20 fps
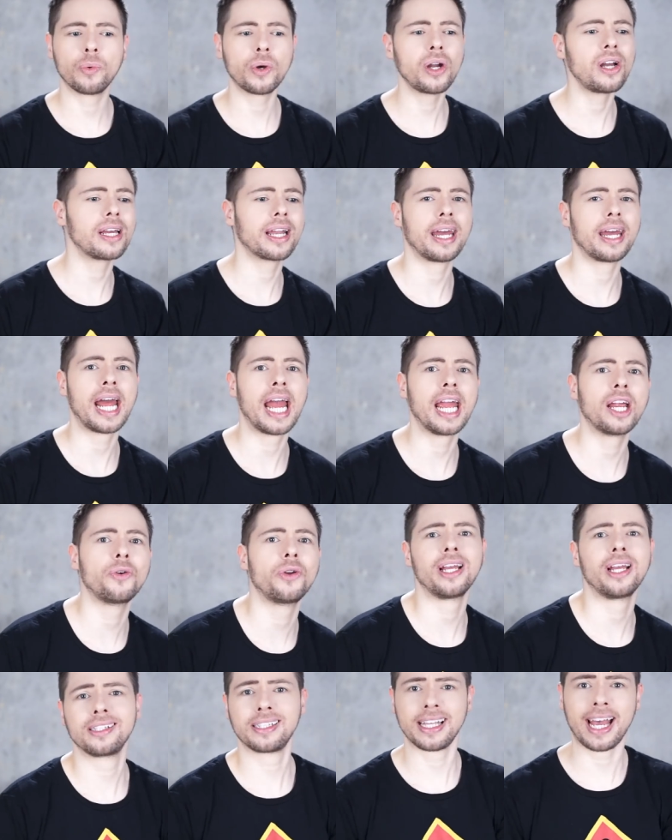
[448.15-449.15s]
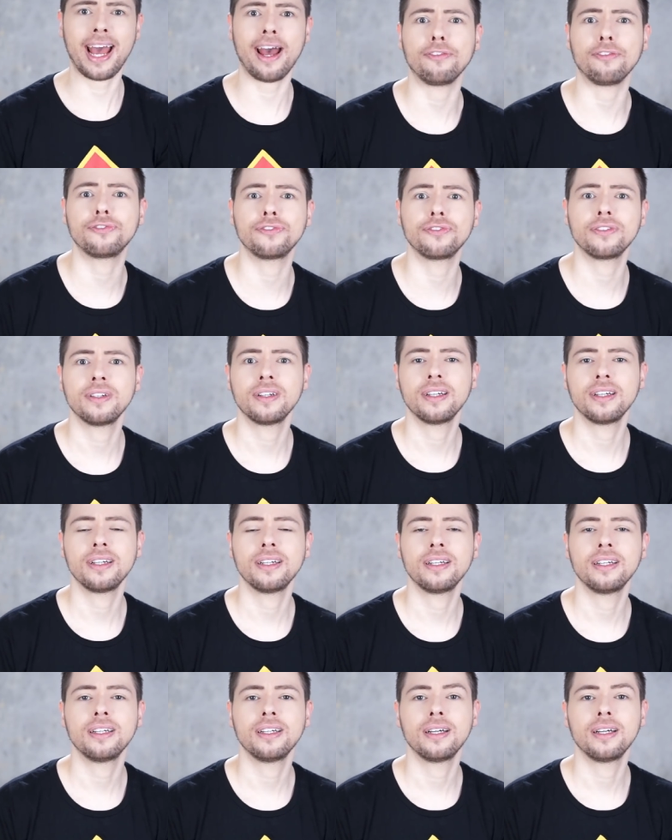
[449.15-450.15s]
We're gonna get angry as F
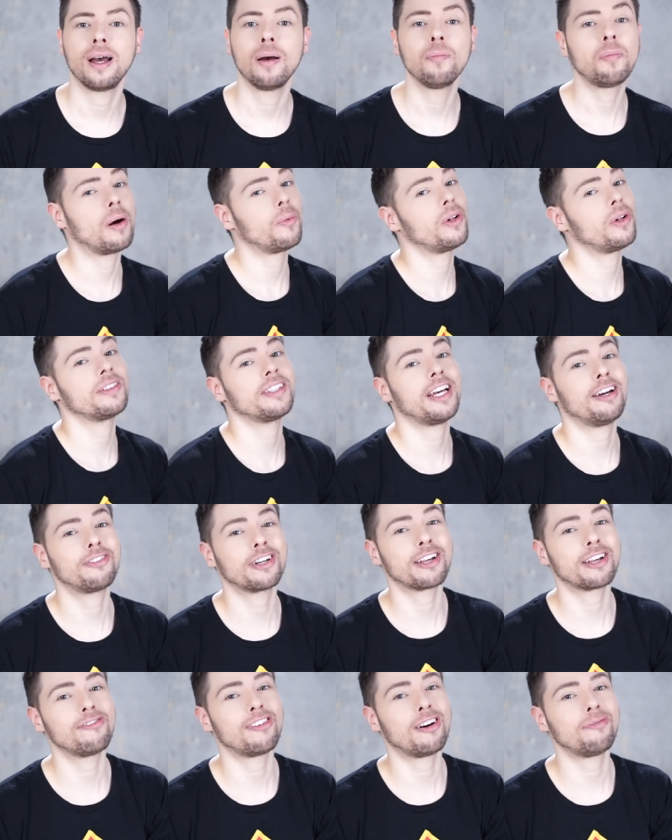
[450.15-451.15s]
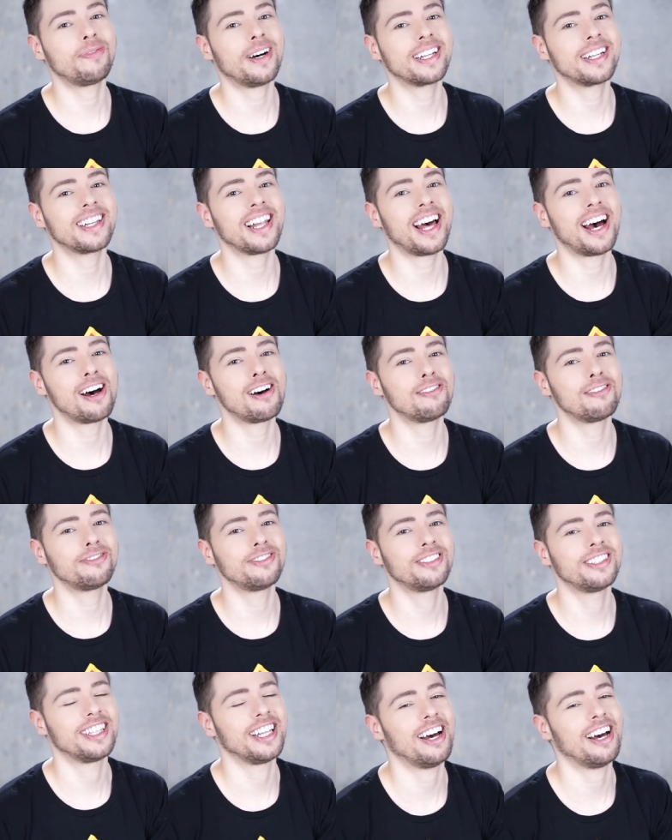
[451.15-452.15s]
but we'll never give up on
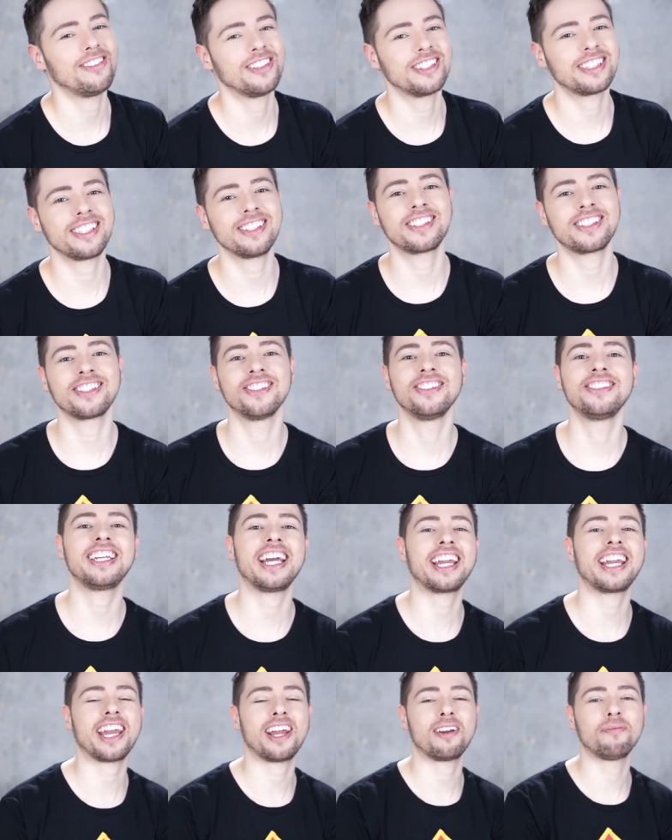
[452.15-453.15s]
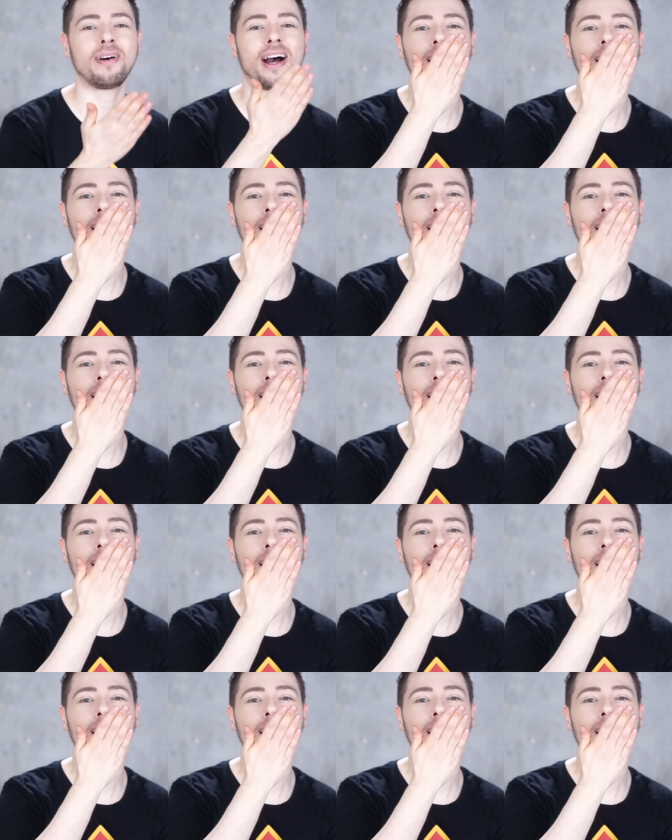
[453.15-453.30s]
love. Love you. See you soon. Take care.